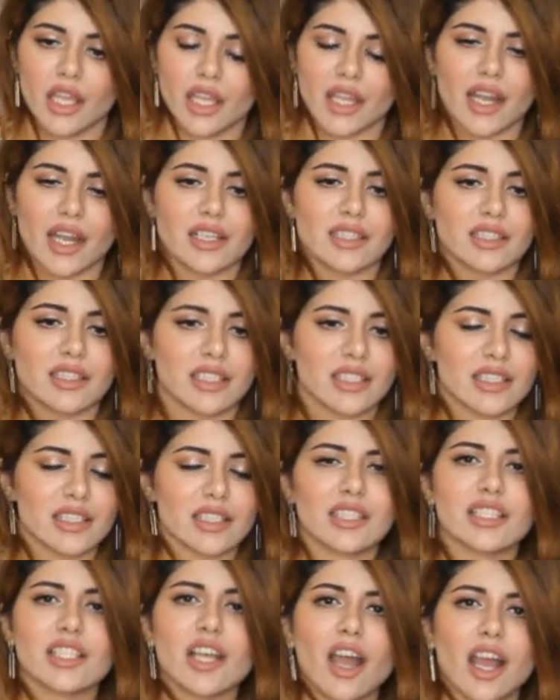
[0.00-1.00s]

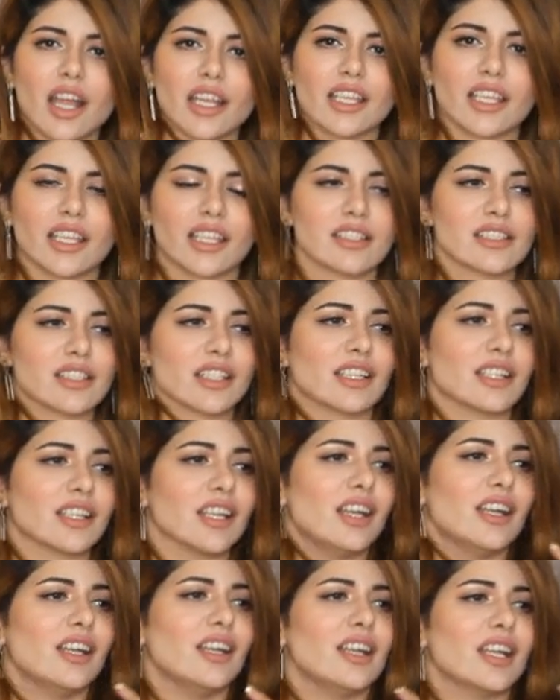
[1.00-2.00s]
It's honey. It's like,
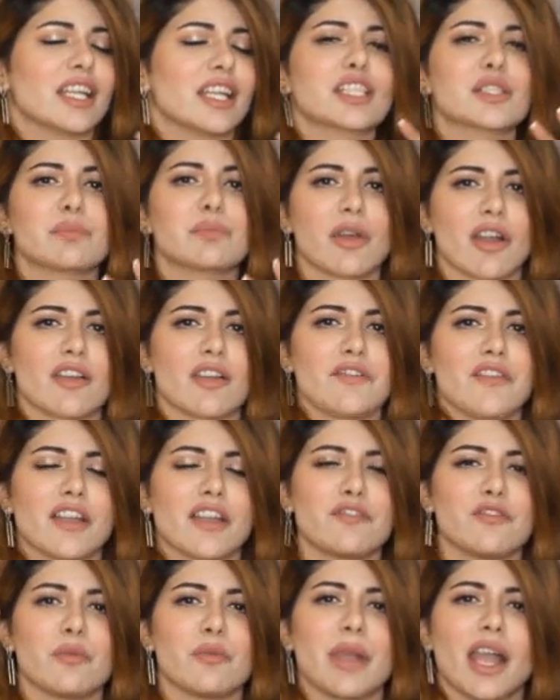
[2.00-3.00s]
it's
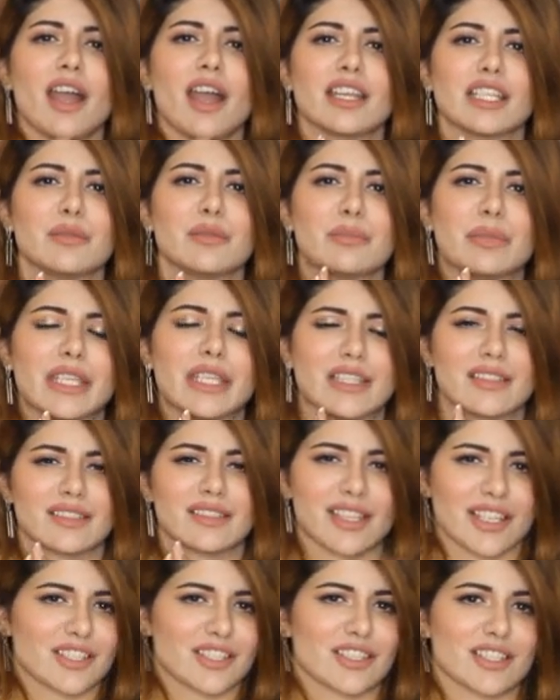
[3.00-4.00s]
perfect for my honeybees.
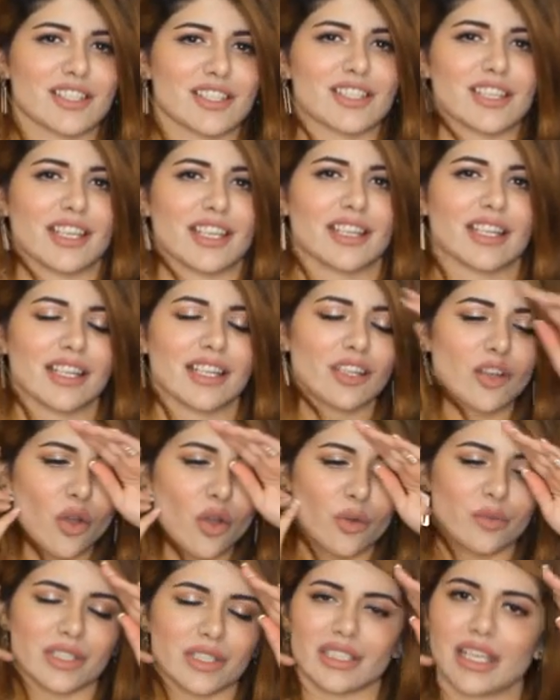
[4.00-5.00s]
Let's just say that. I
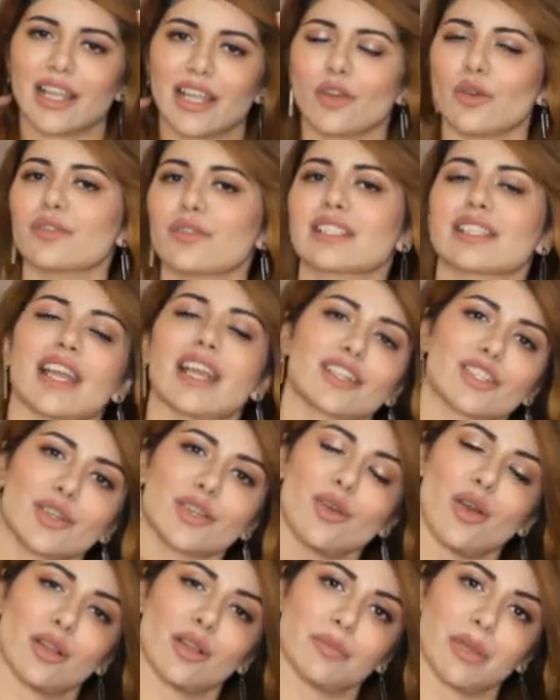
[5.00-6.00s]
always like to
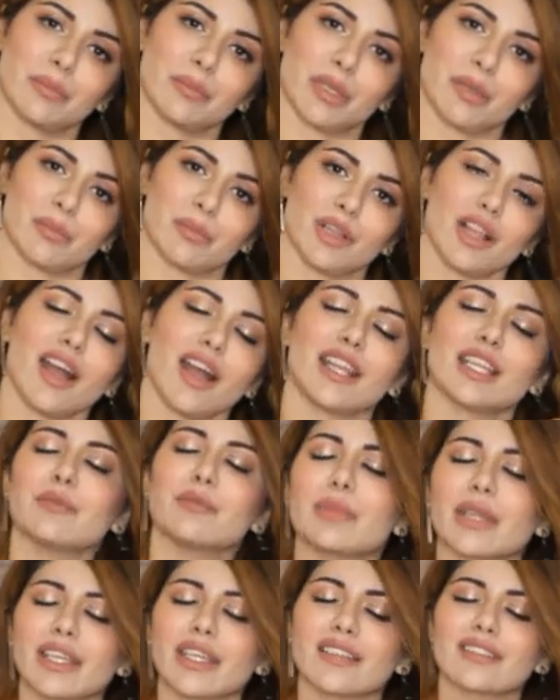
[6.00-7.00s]
call my people
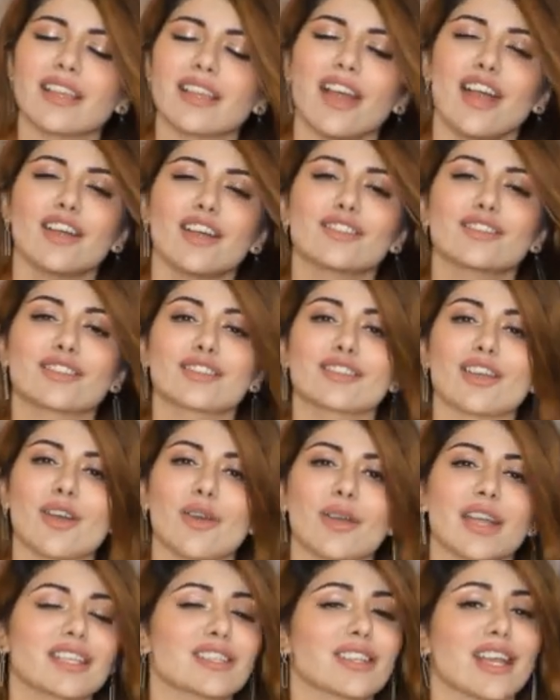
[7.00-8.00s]
honeybees.
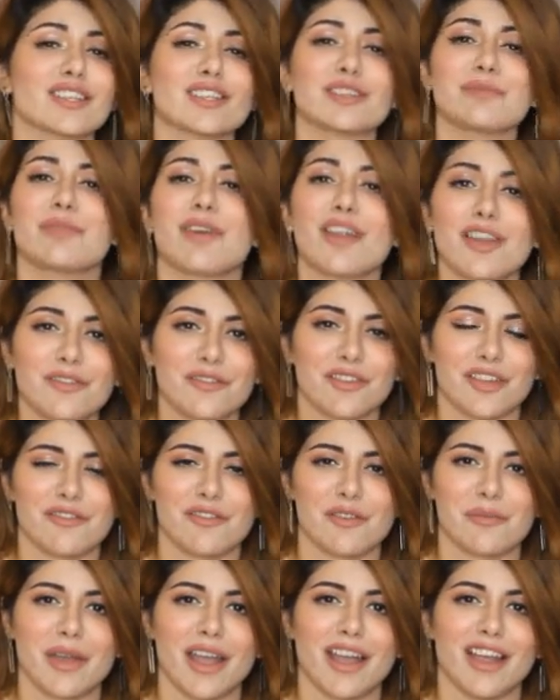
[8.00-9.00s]
So it's actually perfect
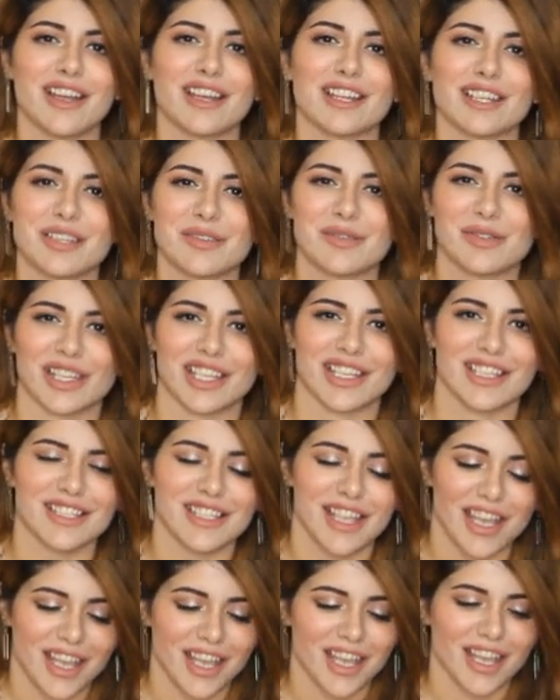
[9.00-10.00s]
for my
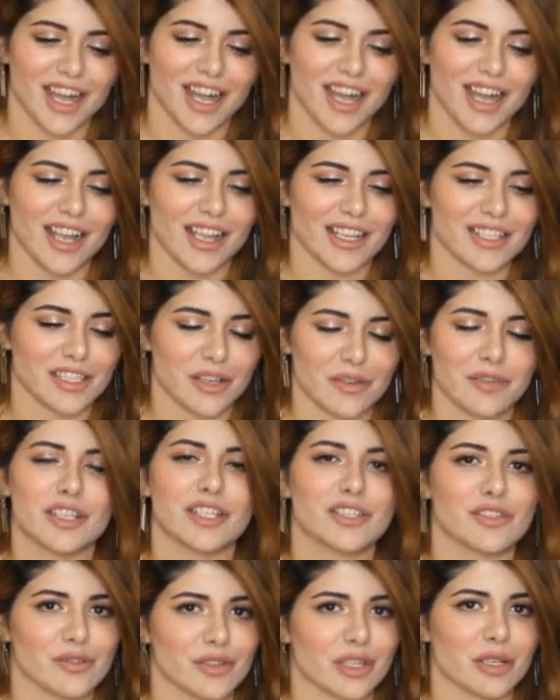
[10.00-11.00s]
honeybees. I
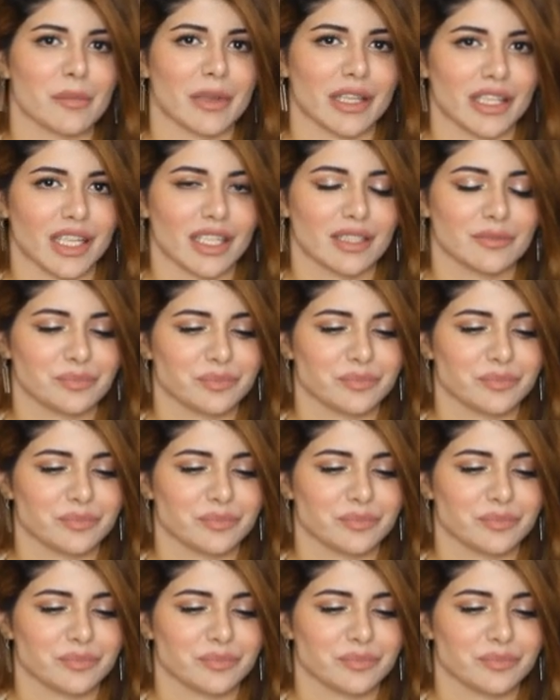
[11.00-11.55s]
definitely do recommend that.